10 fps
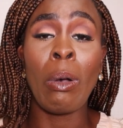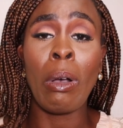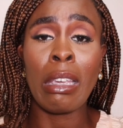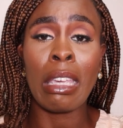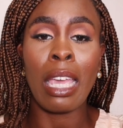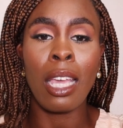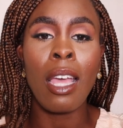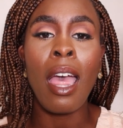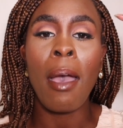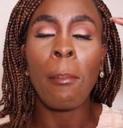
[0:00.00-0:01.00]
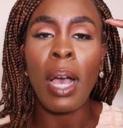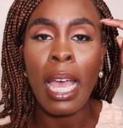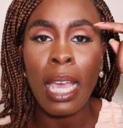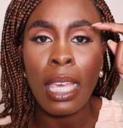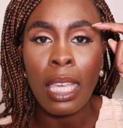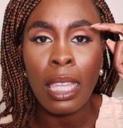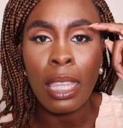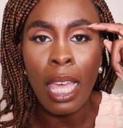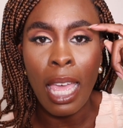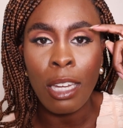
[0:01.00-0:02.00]
Okay. By
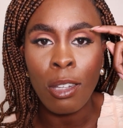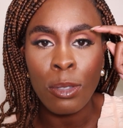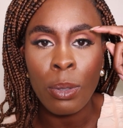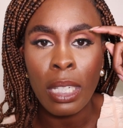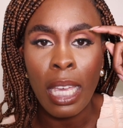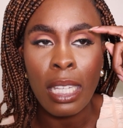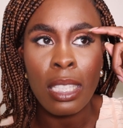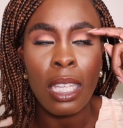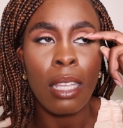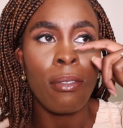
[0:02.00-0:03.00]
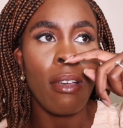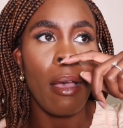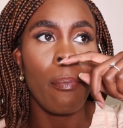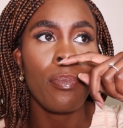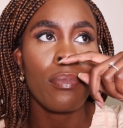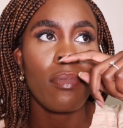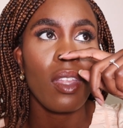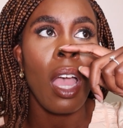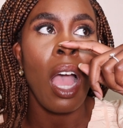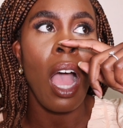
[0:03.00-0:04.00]
the end of 2018, fam,
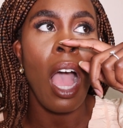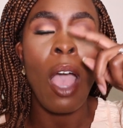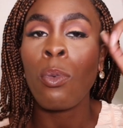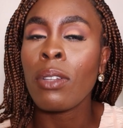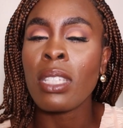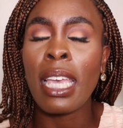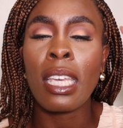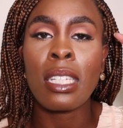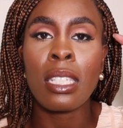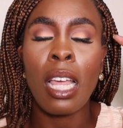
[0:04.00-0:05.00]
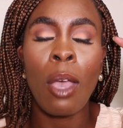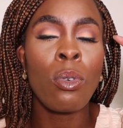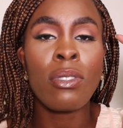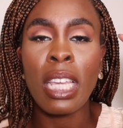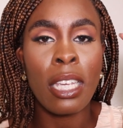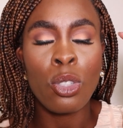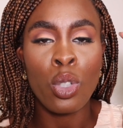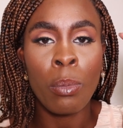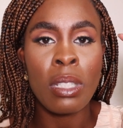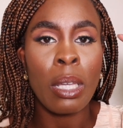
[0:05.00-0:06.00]
I would have taken
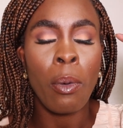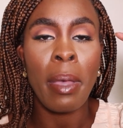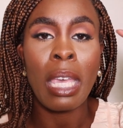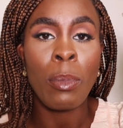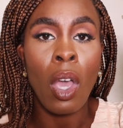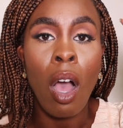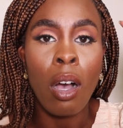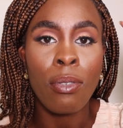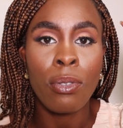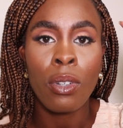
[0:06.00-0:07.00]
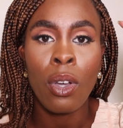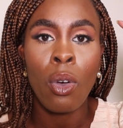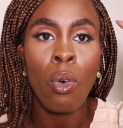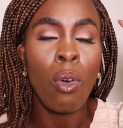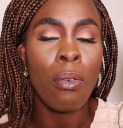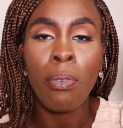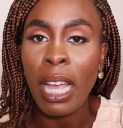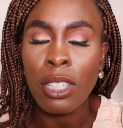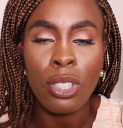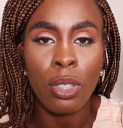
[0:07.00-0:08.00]
jobs that will pay me half or a
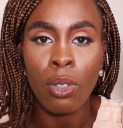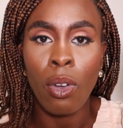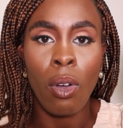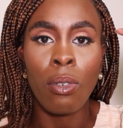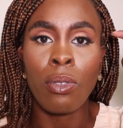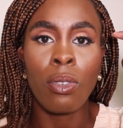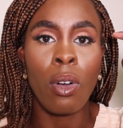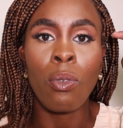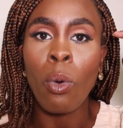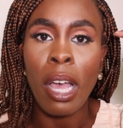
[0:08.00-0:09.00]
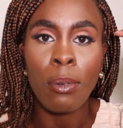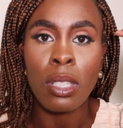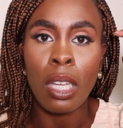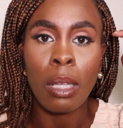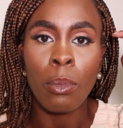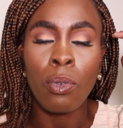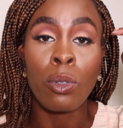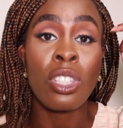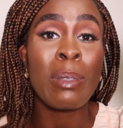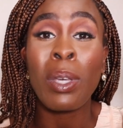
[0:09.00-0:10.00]
fraction of what I was earning before,
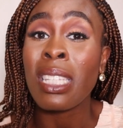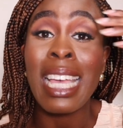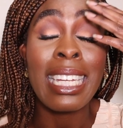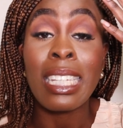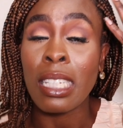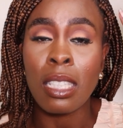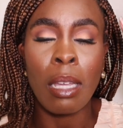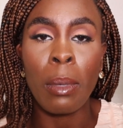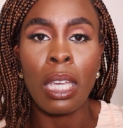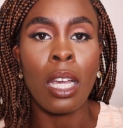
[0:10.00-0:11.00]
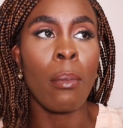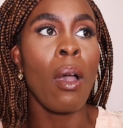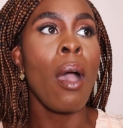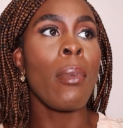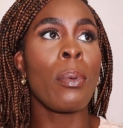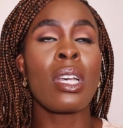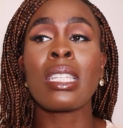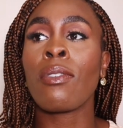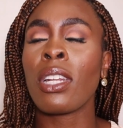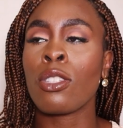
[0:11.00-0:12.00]
just because I needed some income. But because
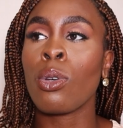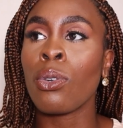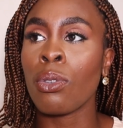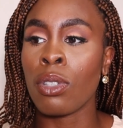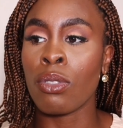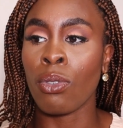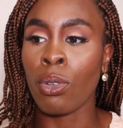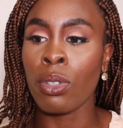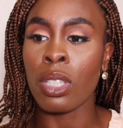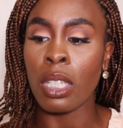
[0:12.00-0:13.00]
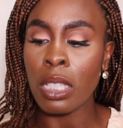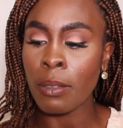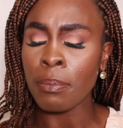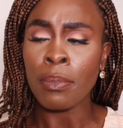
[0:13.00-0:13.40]
I'd already told all these recruiters,